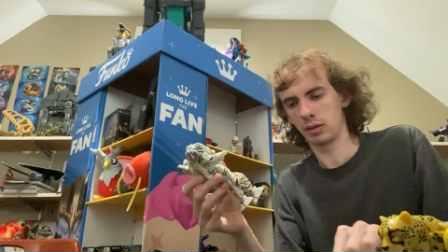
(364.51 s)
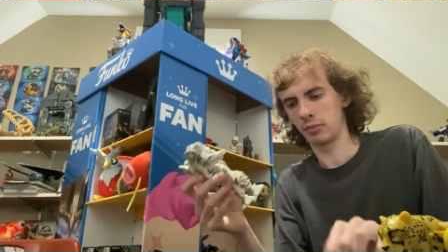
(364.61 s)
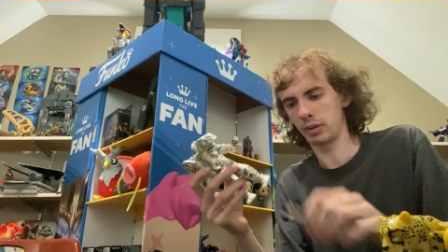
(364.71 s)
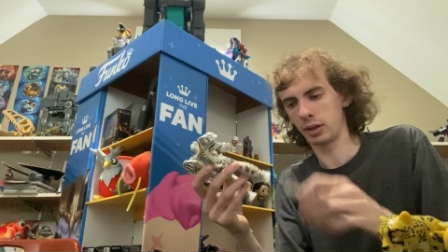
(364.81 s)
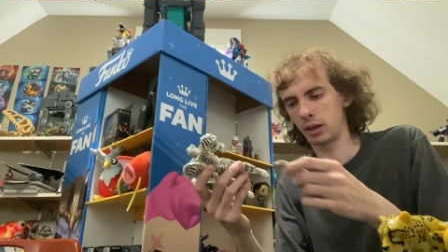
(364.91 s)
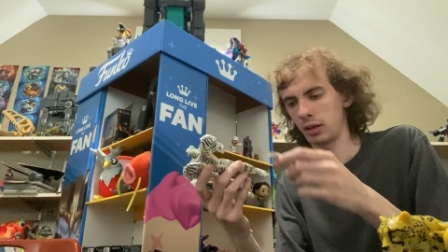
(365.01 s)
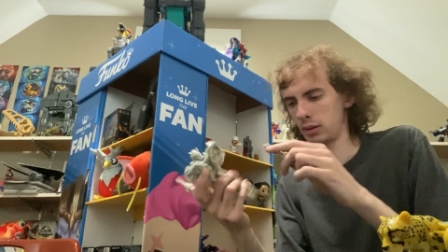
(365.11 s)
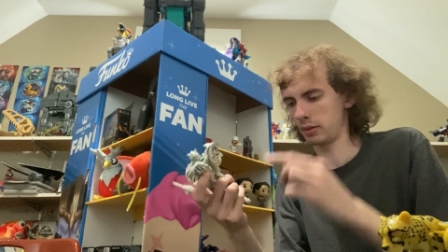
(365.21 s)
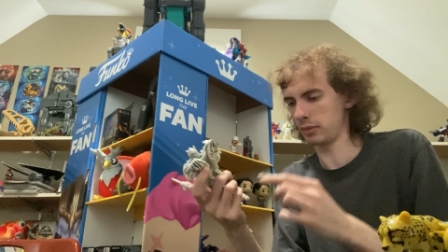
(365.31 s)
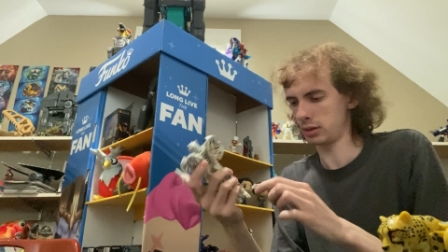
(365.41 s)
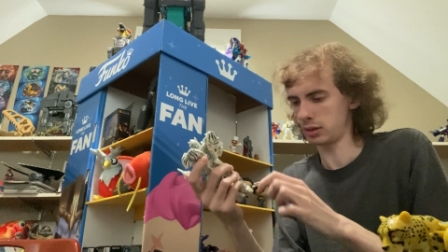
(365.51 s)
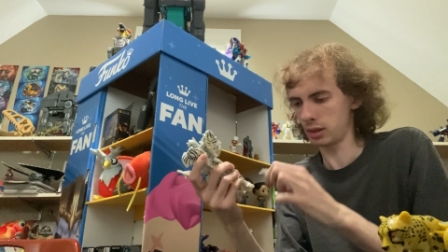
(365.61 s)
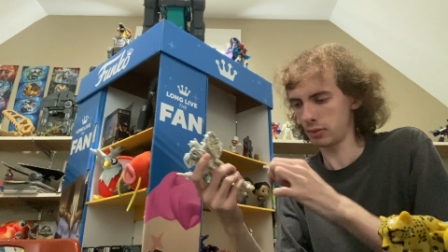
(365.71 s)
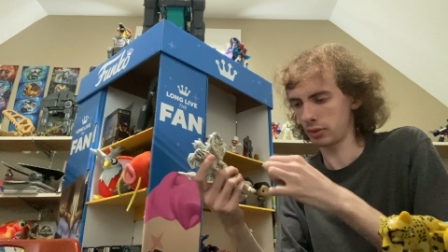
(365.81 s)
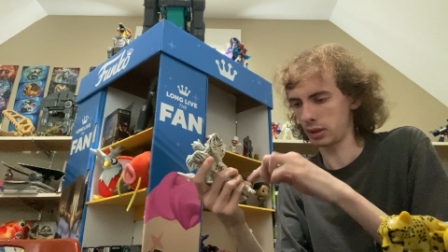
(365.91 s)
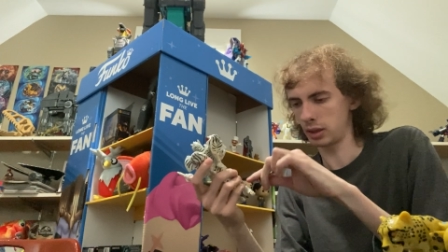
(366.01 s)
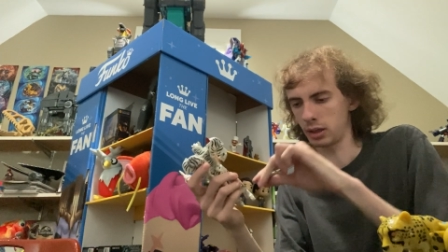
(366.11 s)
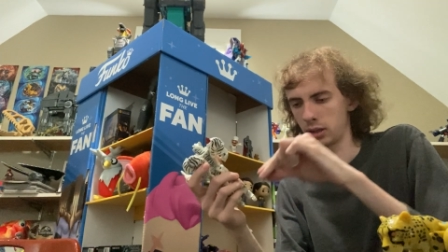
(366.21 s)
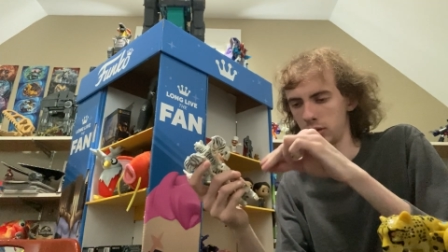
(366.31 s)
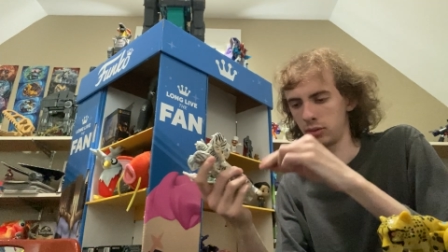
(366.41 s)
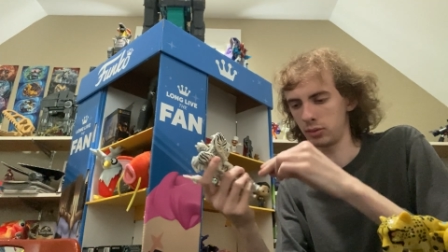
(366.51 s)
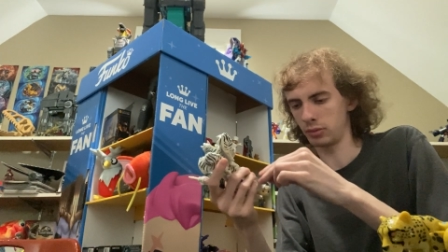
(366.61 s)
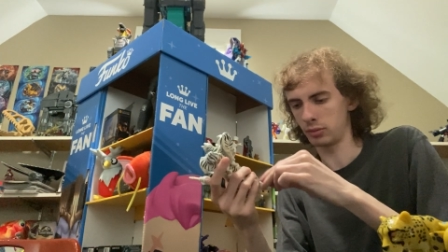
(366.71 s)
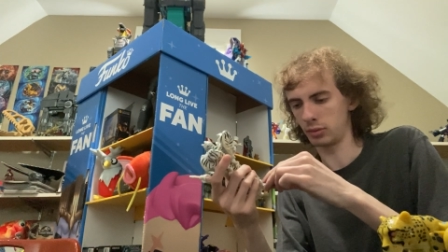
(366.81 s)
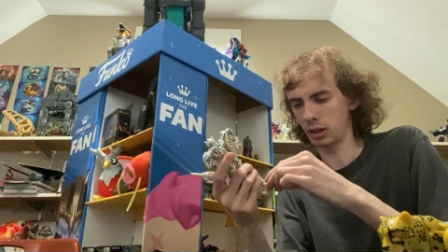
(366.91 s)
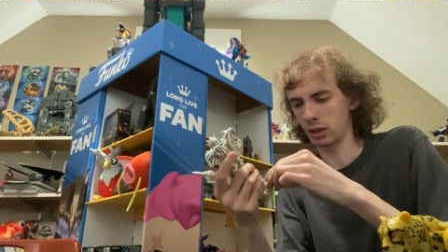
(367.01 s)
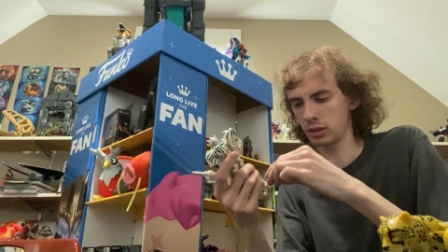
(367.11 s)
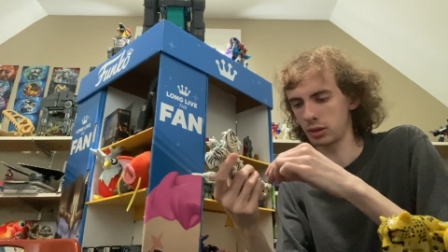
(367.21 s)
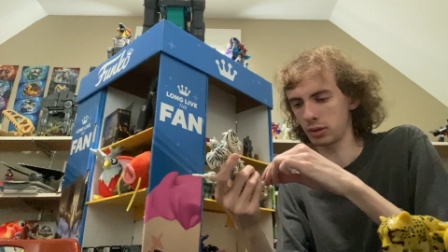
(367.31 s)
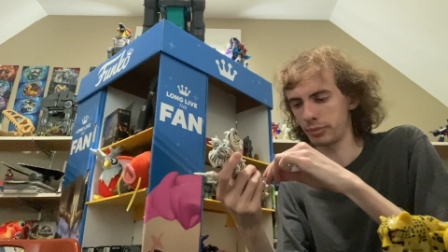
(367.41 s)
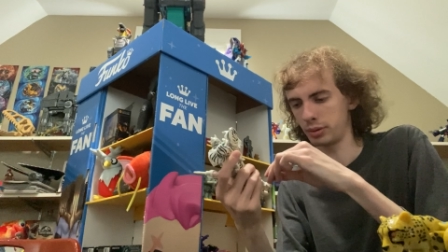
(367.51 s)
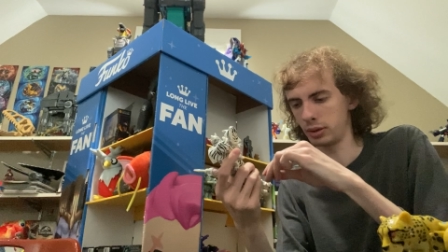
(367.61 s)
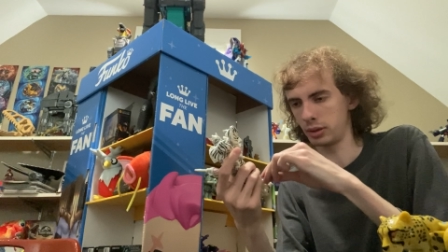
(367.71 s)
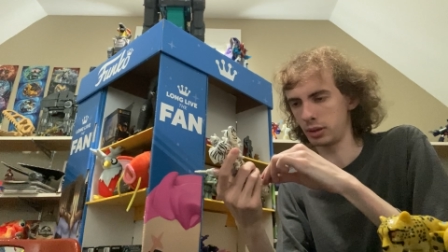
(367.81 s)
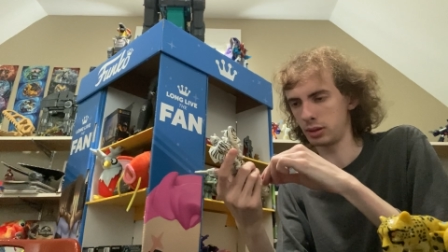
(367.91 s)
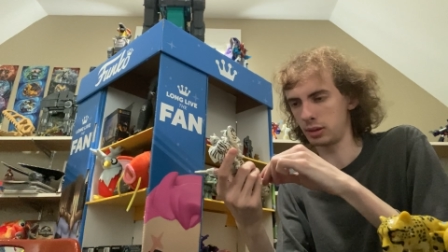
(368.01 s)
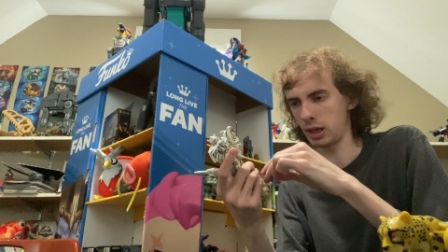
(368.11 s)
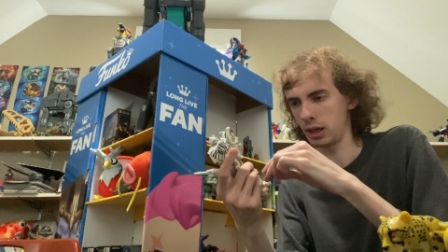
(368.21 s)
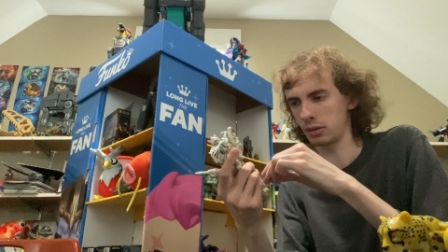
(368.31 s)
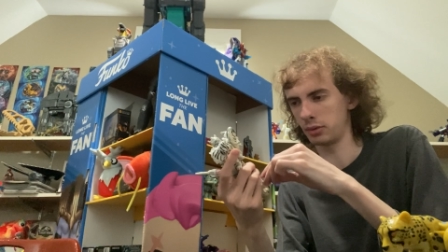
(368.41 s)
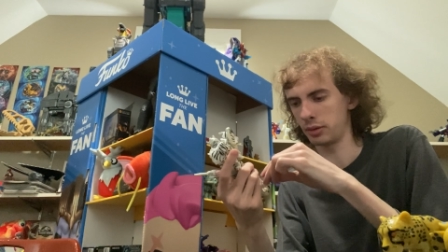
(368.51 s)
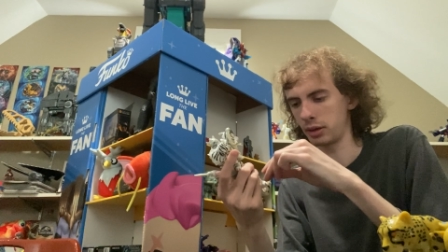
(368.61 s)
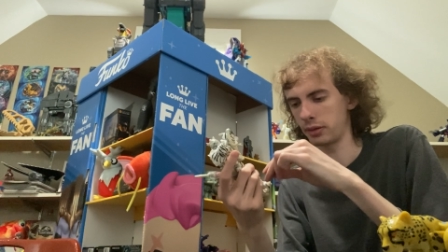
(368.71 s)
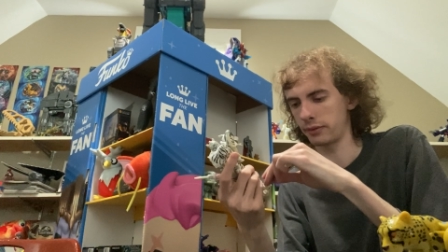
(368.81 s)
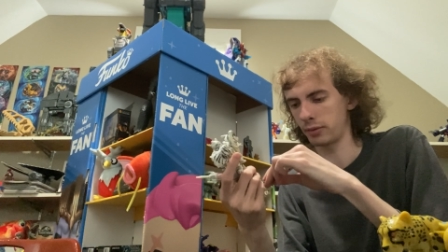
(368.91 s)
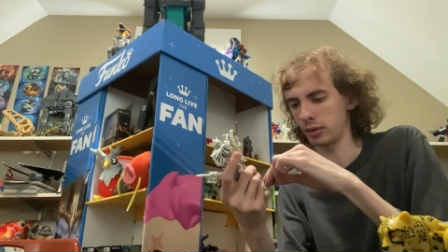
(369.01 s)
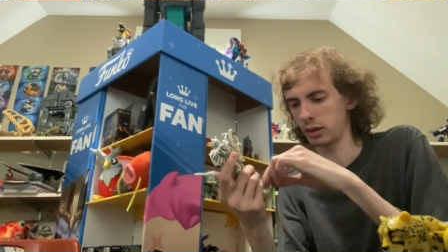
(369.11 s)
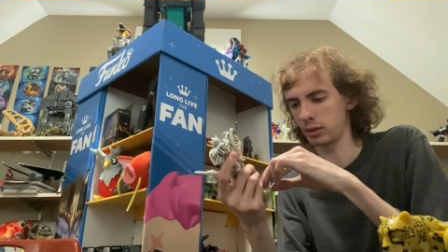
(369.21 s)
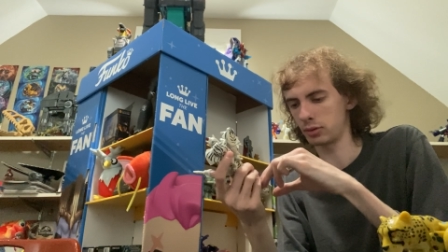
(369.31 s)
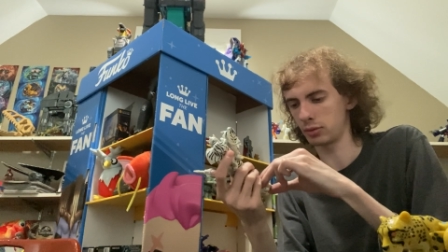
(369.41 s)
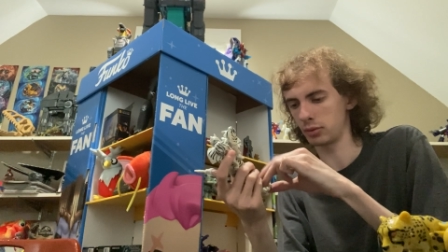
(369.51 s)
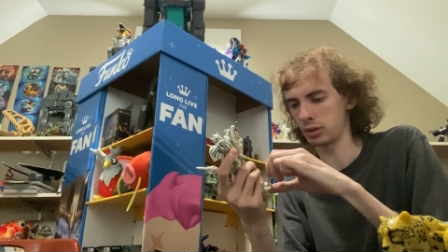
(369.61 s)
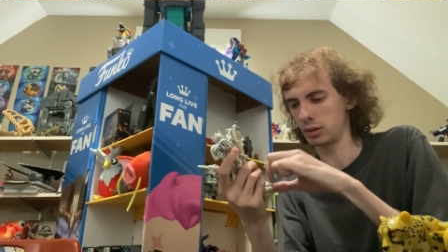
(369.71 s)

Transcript: But uh, let me see what I could do. I guess I could put his tail there for like storage.